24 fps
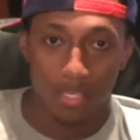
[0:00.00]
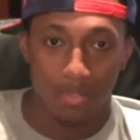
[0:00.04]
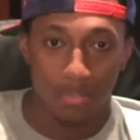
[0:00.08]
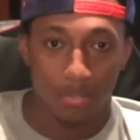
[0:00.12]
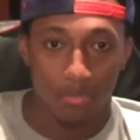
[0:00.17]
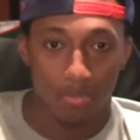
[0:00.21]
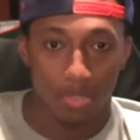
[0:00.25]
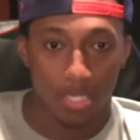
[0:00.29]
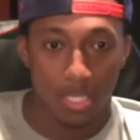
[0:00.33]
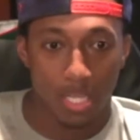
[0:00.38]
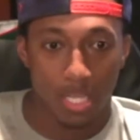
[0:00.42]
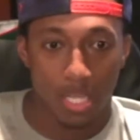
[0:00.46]
You know what
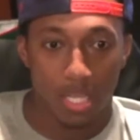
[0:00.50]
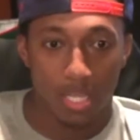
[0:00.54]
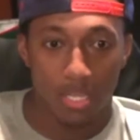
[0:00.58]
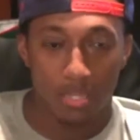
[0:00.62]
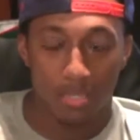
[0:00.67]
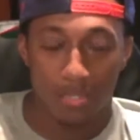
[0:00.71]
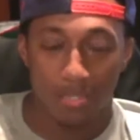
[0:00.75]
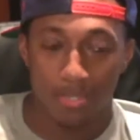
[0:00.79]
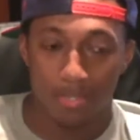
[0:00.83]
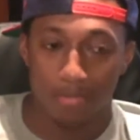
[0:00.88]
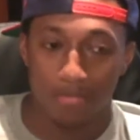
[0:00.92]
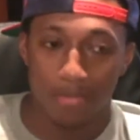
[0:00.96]
I'm saying?
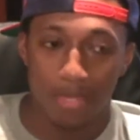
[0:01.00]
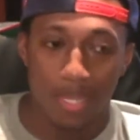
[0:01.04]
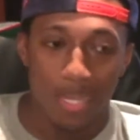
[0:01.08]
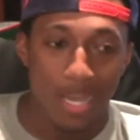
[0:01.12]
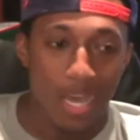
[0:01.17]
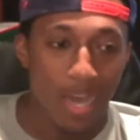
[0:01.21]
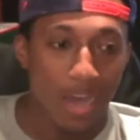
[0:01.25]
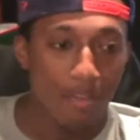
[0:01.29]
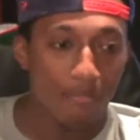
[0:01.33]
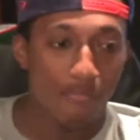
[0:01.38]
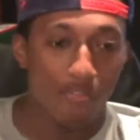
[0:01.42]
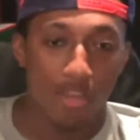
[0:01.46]
Um,
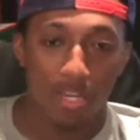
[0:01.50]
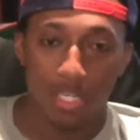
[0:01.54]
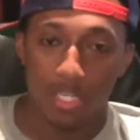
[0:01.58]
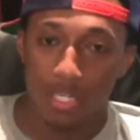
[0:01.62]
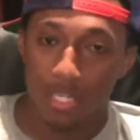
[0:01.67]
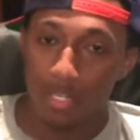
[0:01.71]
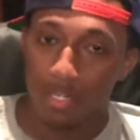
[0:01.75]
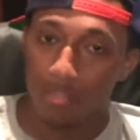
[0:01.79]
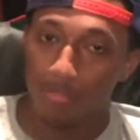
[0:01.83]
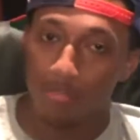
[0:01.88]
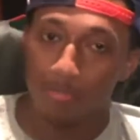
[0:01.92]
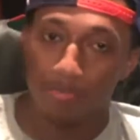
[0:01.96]
I've run
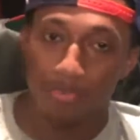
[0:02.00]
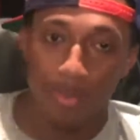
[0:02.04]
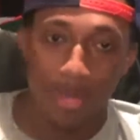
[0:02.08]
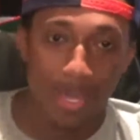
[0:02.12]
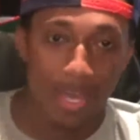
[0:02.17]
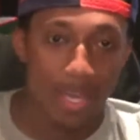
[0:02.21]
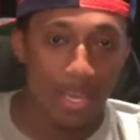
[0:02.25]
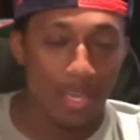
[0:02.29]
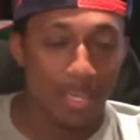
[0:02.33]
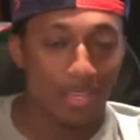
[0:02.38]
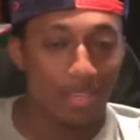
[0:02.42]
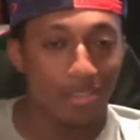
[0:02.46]
into
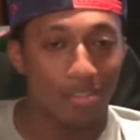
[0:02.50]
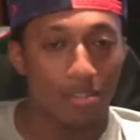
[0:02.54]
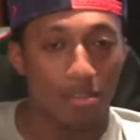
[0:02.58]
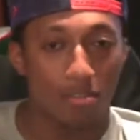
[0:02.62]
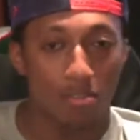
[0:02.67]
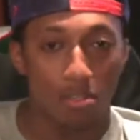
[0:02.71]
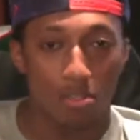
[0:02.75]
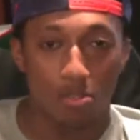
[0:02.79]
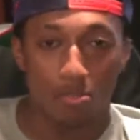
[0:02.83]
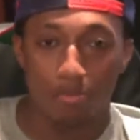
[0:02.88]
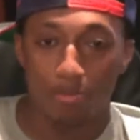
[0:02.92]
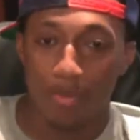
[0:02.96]
Lupe. You know,
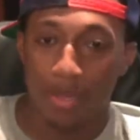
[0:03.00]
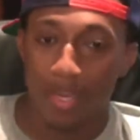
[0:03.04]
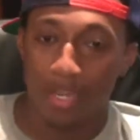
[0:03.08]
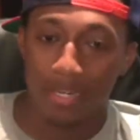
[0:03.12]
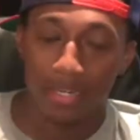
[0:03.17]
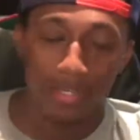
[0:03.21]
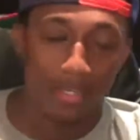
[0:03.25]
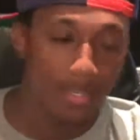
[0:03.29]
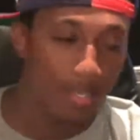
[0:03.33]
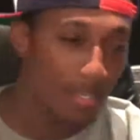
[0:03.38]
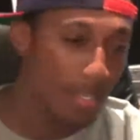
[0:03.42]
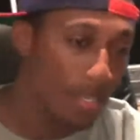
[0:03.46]
Lupe
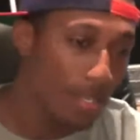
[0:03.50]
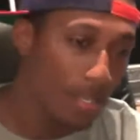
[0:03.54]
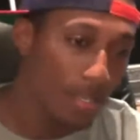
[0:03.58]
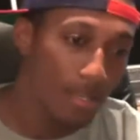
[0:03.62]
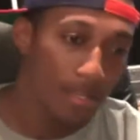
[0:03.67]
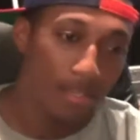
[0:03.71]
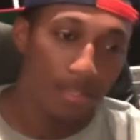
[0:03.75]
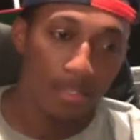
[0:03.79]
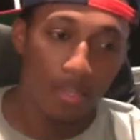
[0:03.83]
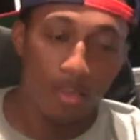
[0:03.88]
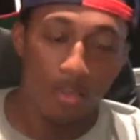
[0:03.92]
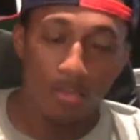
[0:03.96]
and
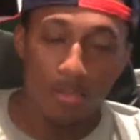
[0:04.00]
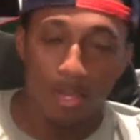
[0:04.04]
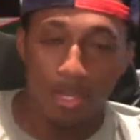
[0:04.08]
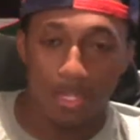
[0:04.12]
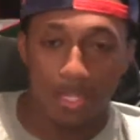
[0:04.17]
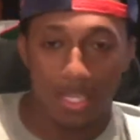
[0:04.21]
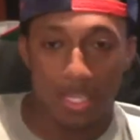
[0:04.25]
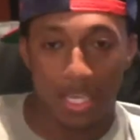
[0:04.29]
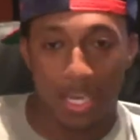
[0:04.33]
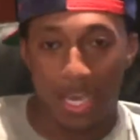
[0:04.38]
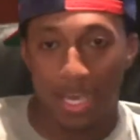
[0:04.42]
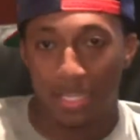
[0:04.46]
told
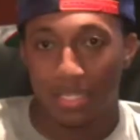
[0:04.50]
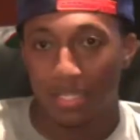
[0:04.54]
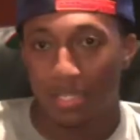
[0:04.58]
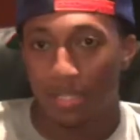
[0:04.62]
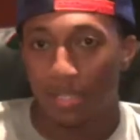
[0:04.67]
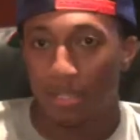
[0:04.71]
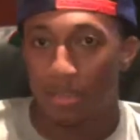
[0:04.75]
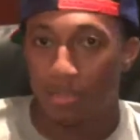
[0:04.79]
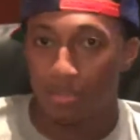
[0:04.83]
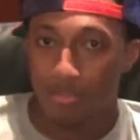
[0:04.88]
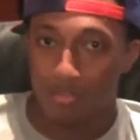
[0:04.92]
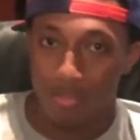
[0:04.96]
other cats to
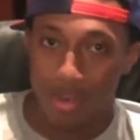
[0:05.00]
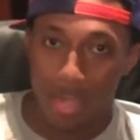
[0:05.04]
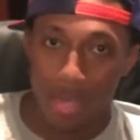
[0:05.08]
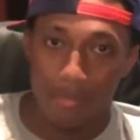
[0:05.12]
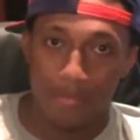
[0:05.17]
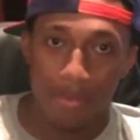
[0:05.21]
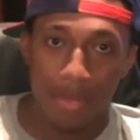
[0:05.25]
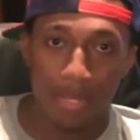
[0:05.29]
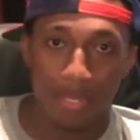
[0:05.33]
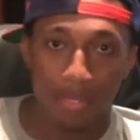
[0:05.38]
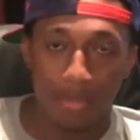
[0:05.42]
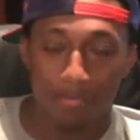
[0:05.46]
go
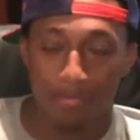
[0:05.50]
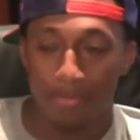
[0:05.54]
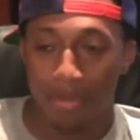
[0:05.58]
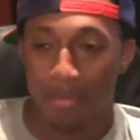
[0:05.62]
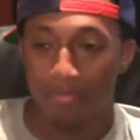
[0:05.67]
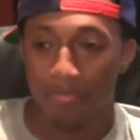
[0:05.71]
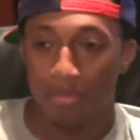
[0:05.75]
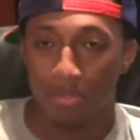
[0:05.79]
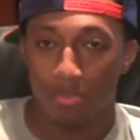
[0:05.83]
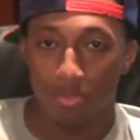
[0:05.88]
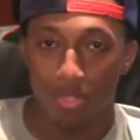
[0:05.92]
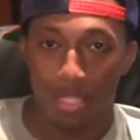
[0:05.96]
grab my, my
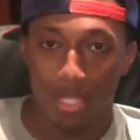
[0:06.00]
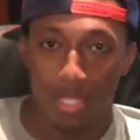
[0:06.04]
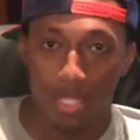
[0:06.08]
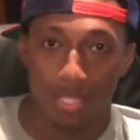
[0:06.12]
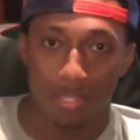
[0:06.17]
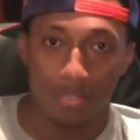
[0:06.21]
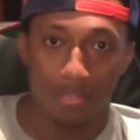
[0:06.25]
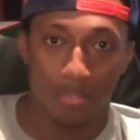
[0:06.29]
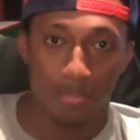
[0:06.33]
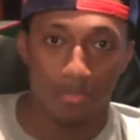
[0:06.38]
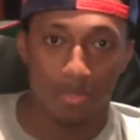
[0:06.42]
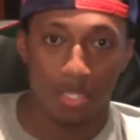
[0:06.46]
music.
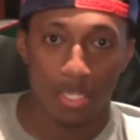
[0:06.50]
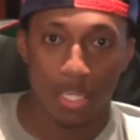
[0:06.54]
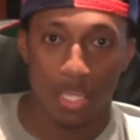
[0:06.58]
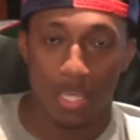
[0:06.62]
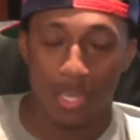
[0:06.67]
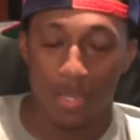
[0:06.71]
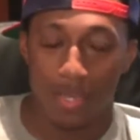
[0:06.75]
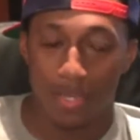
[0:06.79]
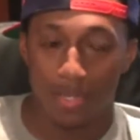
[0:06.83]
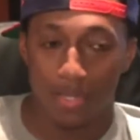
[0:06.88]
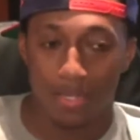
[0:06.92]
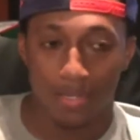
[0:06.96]
You know what I'm
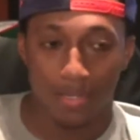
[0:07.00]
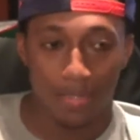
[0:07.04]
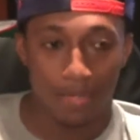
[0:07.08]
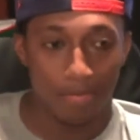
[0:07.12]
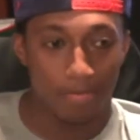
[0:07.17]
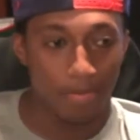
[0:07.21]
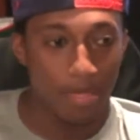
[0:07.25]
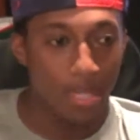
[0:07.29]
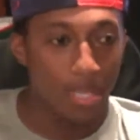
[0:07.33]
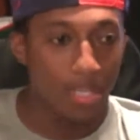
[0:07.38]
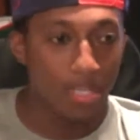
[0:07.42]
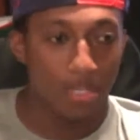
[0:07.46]
saying?
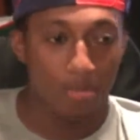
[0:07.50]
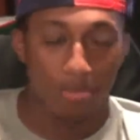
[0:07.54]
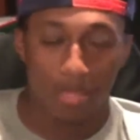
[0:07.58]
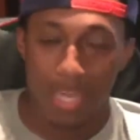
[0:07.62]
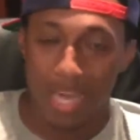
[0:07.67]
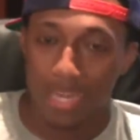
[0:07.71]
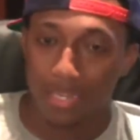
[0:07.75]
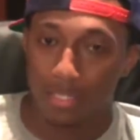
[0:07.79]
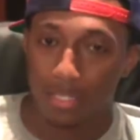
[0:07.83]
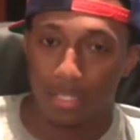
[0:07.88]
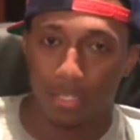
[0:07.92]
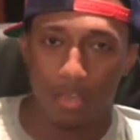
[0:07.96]
Um, some
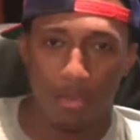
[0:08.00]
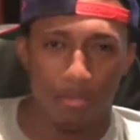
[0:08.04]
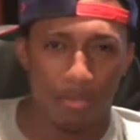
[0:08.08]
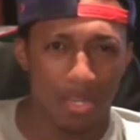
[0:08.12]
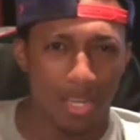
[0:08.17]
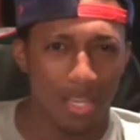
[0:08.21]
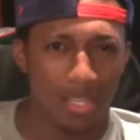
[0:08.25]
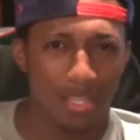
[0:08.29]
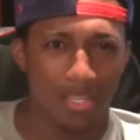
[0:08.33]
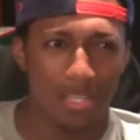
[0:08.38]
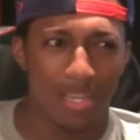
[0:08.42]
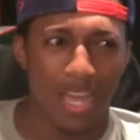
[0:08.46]
cat just told me
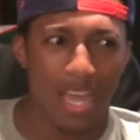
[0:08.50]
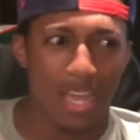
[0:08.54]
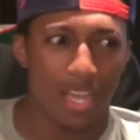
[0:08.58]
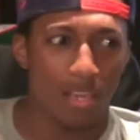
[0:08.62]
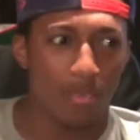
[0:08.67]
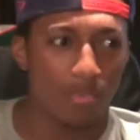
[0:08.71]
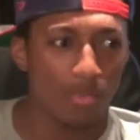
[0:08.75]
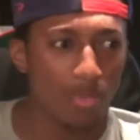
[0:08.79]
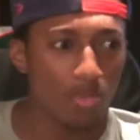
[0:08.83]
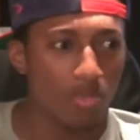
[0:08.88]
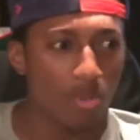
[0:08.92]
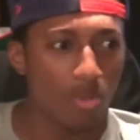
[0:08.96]
the other day he was